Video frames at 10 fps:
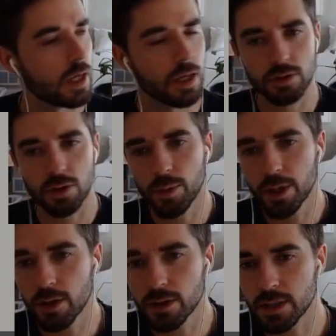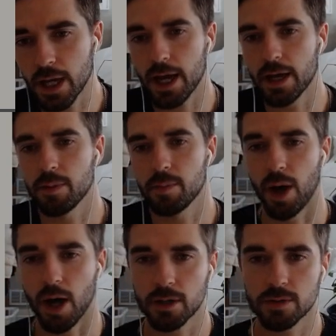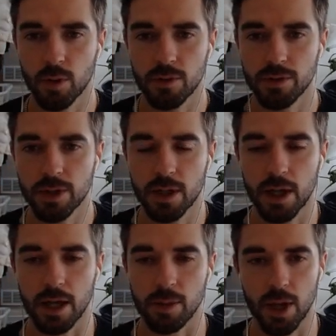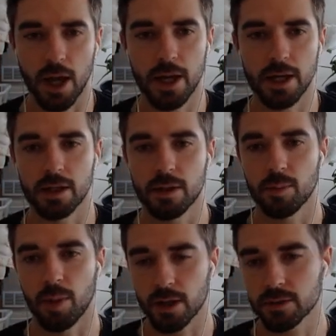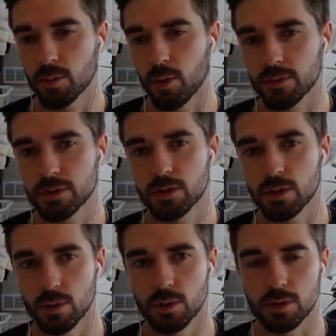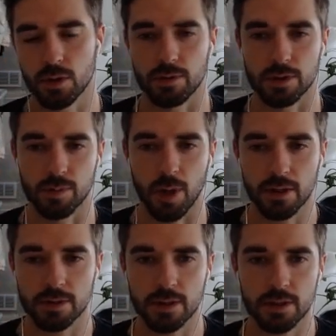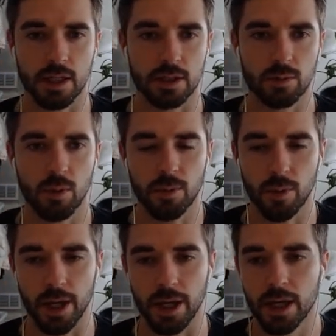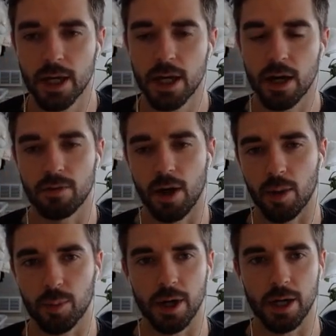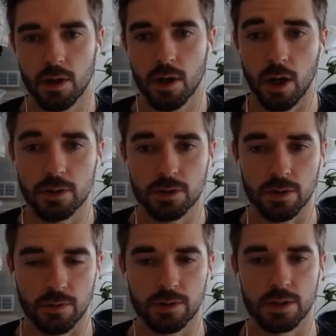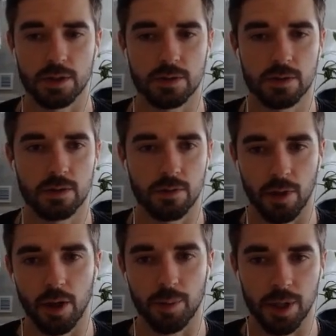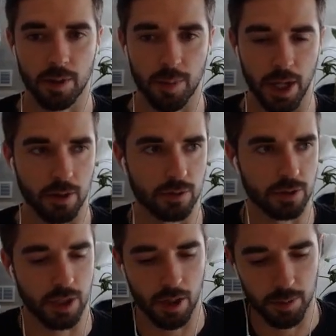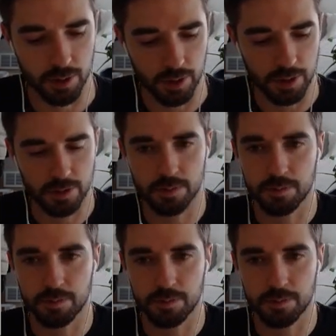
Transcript: So we looked at box morphing and applying box morphs to surface boxes as one way of operating on surfaces developing panel geometries.